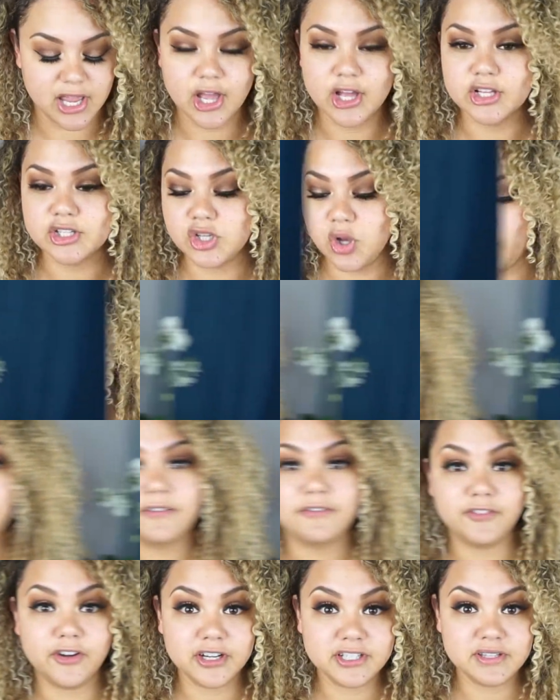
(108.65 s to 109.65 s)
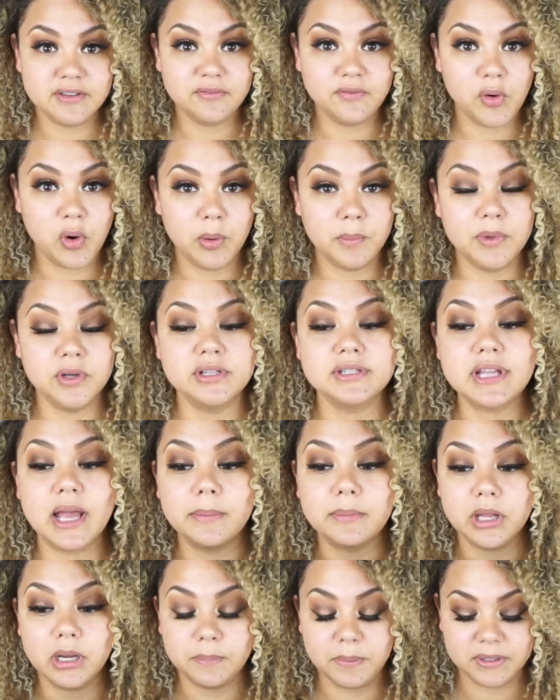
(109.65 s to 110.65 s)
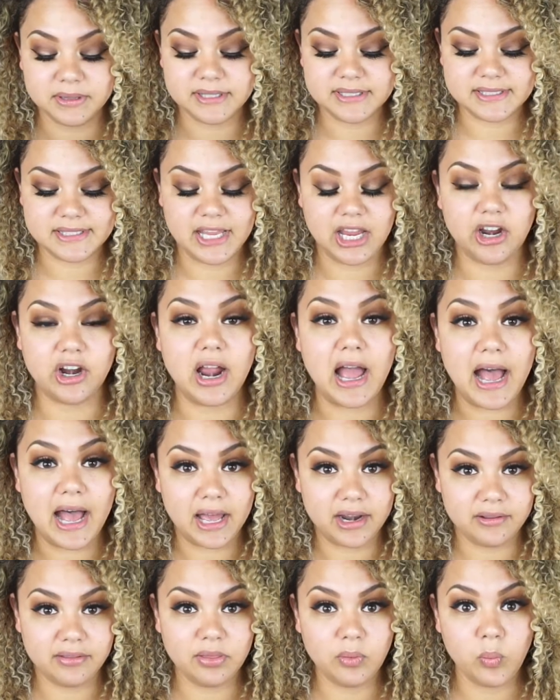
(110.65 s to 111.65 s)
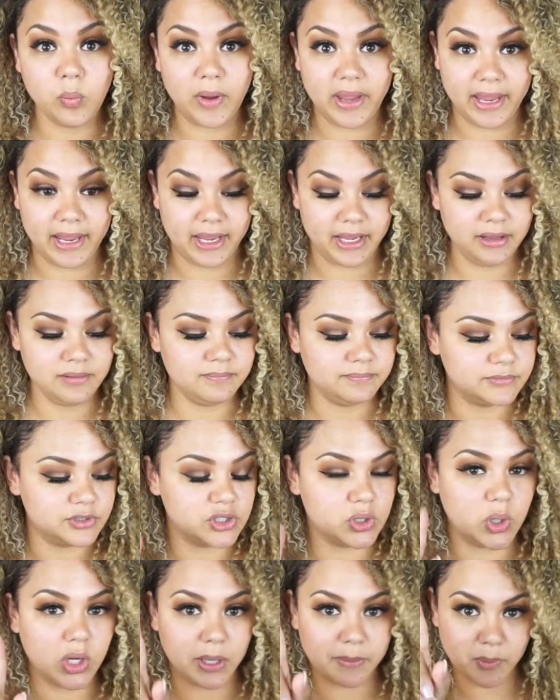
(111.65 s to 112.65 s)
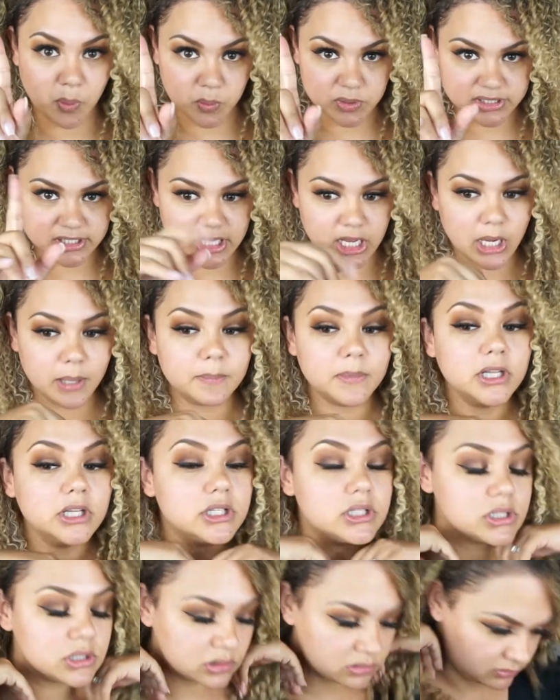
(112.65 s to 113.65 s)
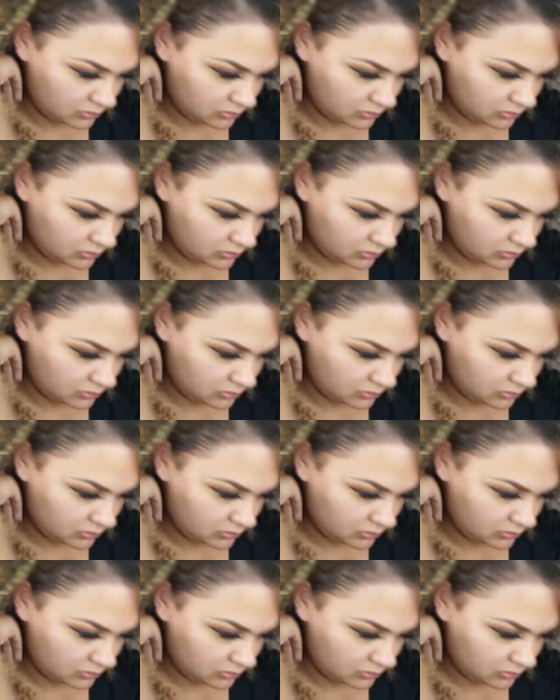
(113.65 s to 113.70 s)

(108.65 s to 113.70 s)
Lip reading: So first and foremost, I'm gonna put this hair out of the way. So give me 1 second, please.